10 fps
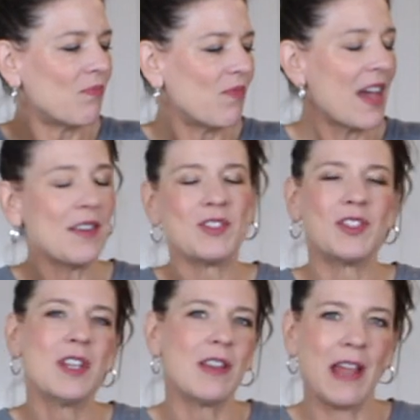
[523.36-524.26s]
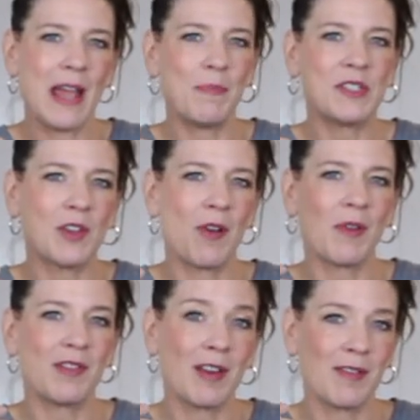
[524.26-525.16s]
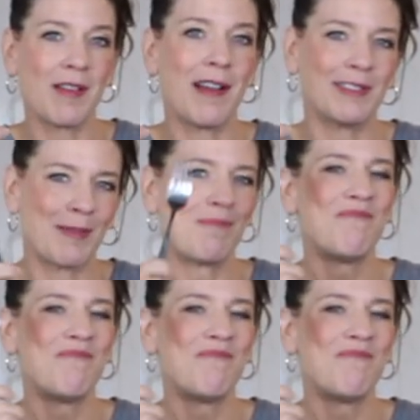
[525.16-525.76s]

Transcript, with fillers: That is singing a happy song right there, you guys.